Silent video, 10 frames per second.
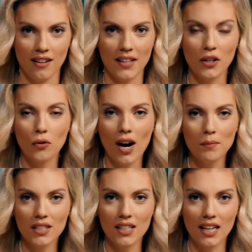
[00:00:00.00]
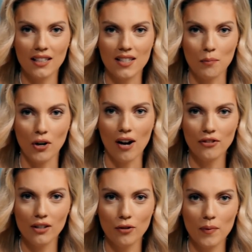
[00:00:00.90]
And the crime syndicates that
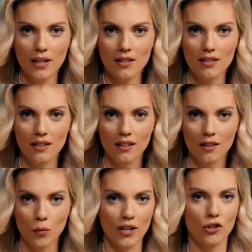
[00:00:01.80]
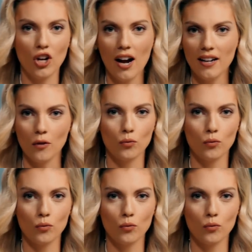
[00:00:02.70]
profited from this were in China,